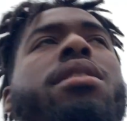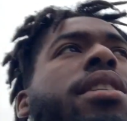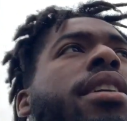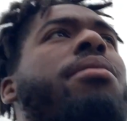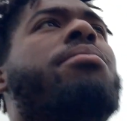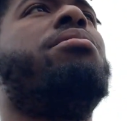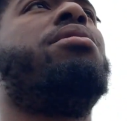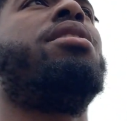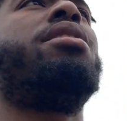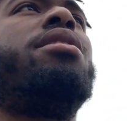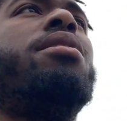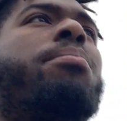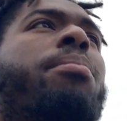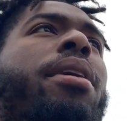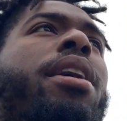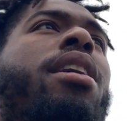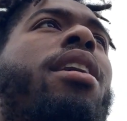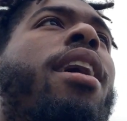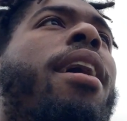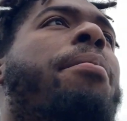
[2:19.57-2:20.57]
it was just a
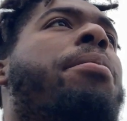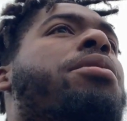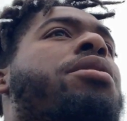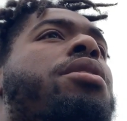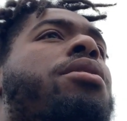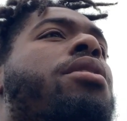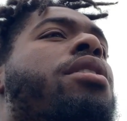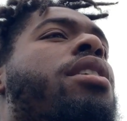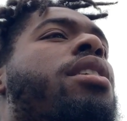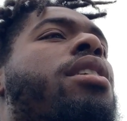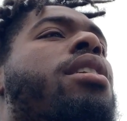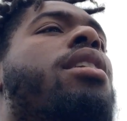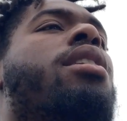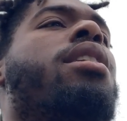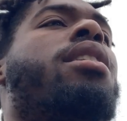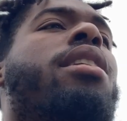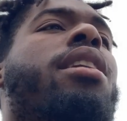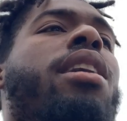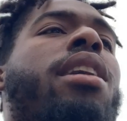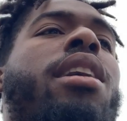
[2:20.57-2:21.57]
better opportunity
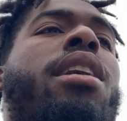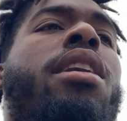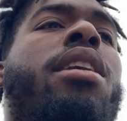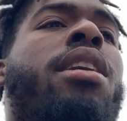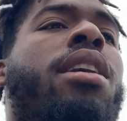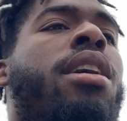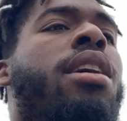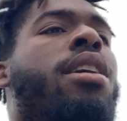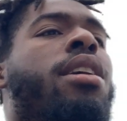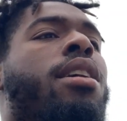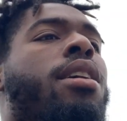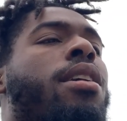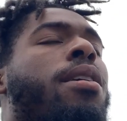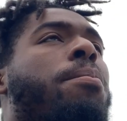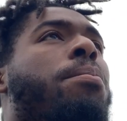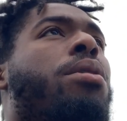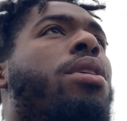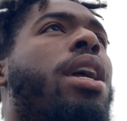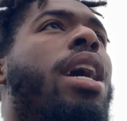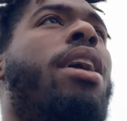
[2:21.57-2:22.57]
to get
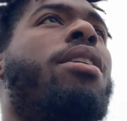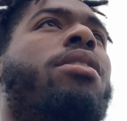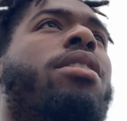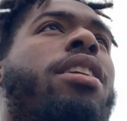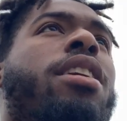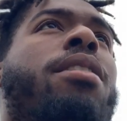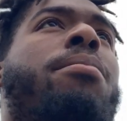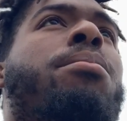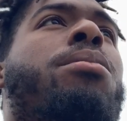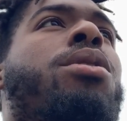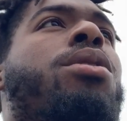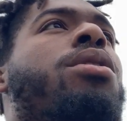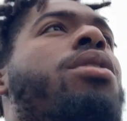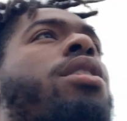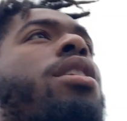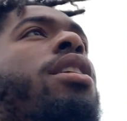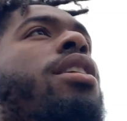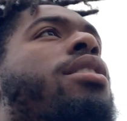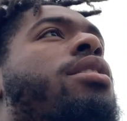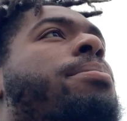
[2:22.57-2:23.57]
put out there
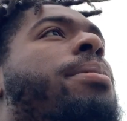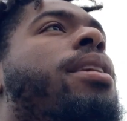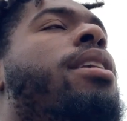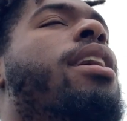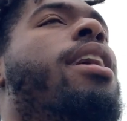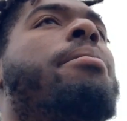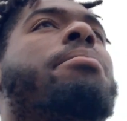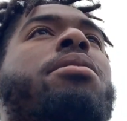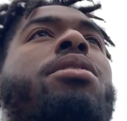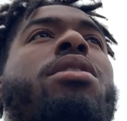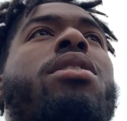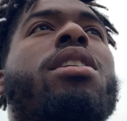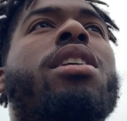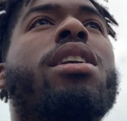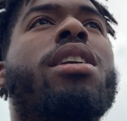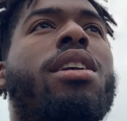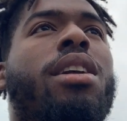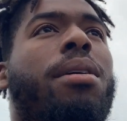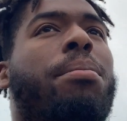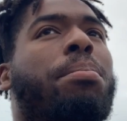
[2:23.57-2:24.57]
more. It's a better
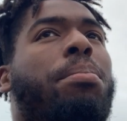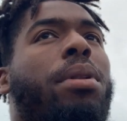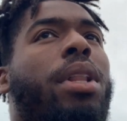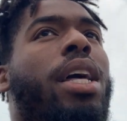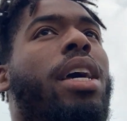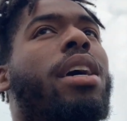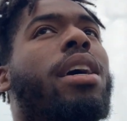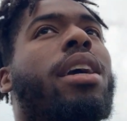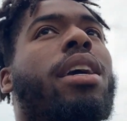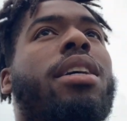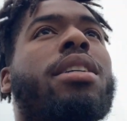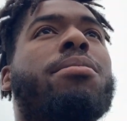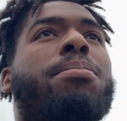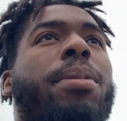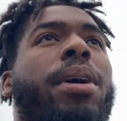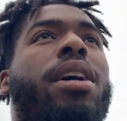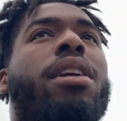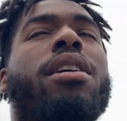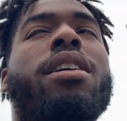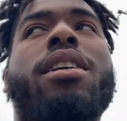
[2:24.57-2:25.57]
opportunity to play against
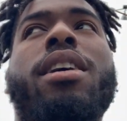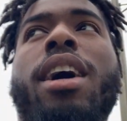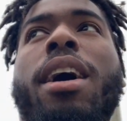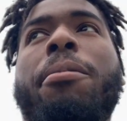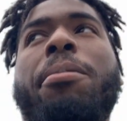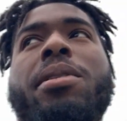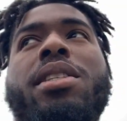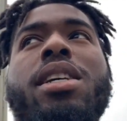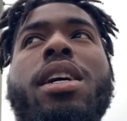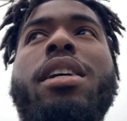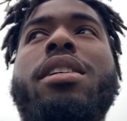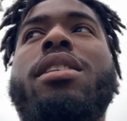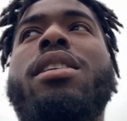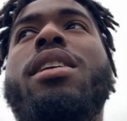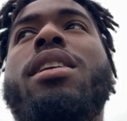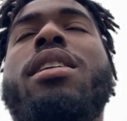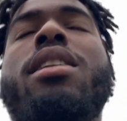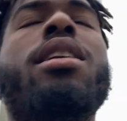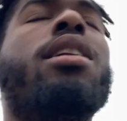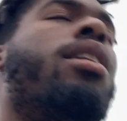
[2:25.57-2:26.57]
better
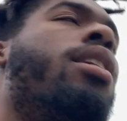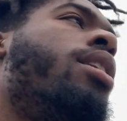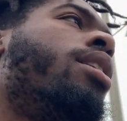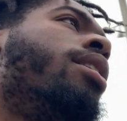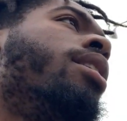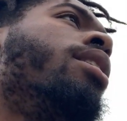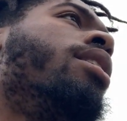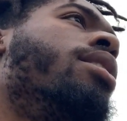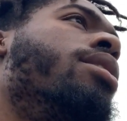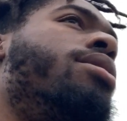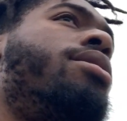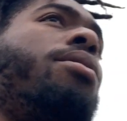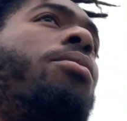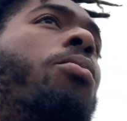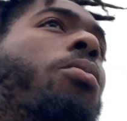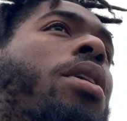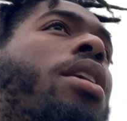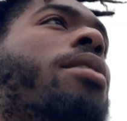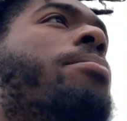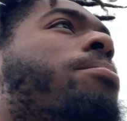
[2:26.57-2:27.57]
competition, to win